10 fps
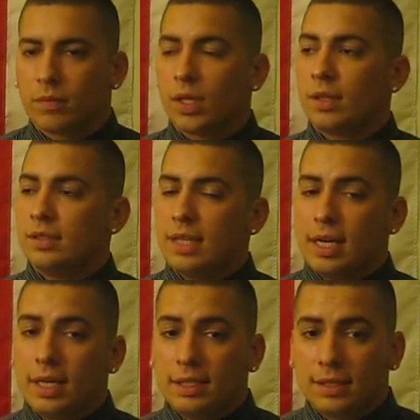The
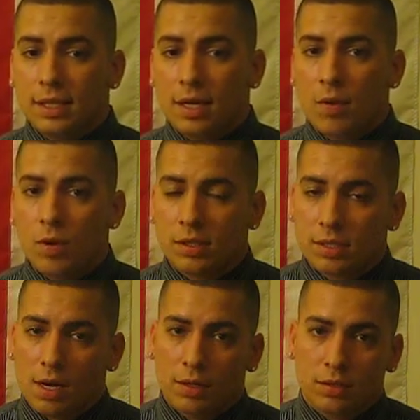second incident I want to
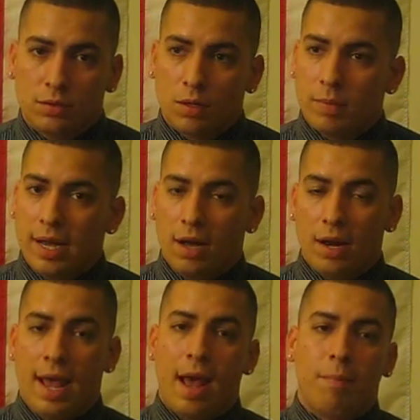talk to you about
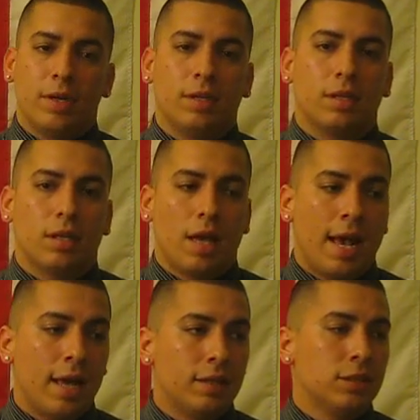happened
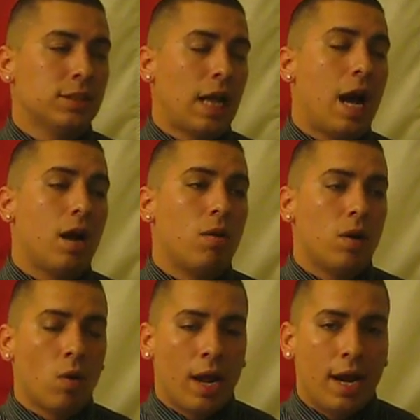at the Chicago
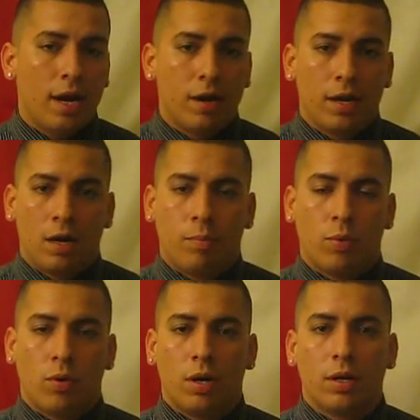O'Hare
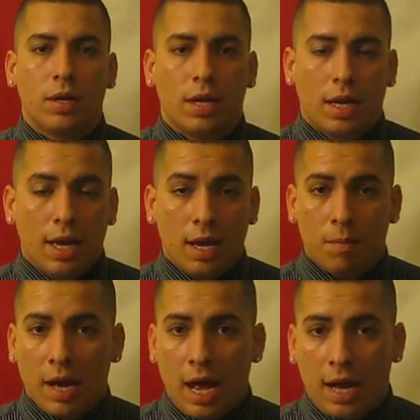Airport, and
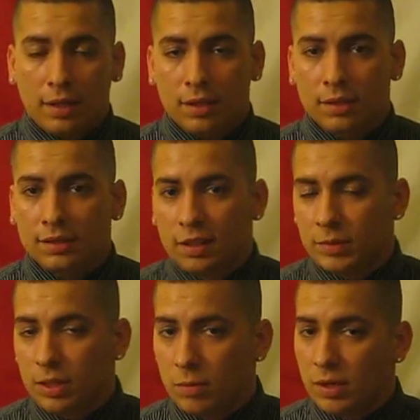behind the
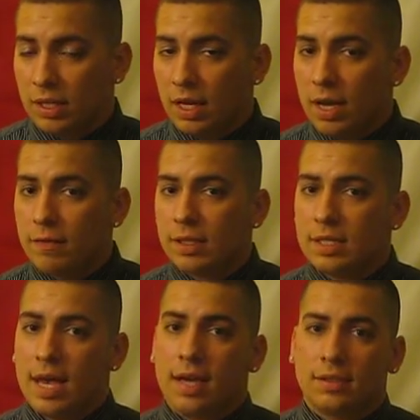September 11th
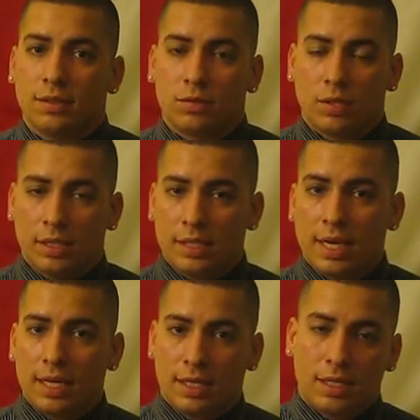attacks is the
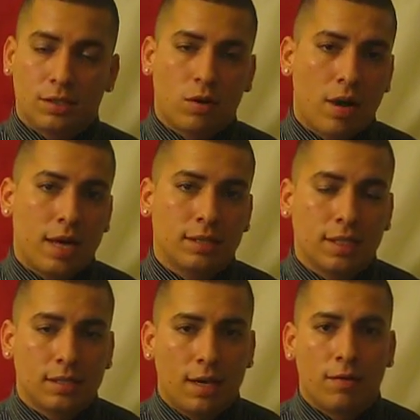deadliest crash
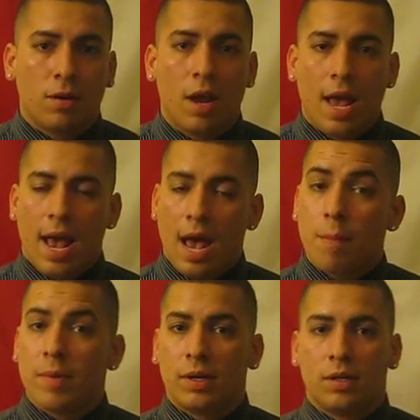that's ever
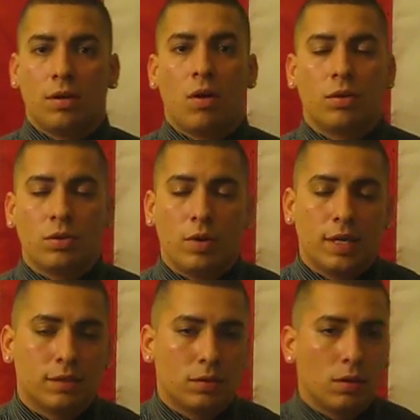happened on
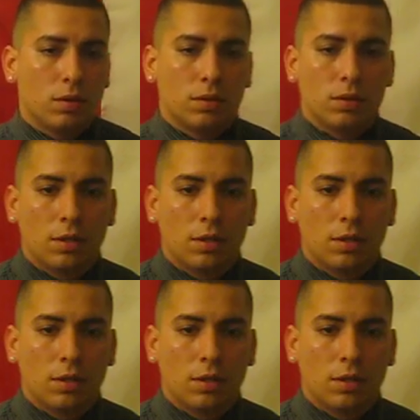U.S. soil.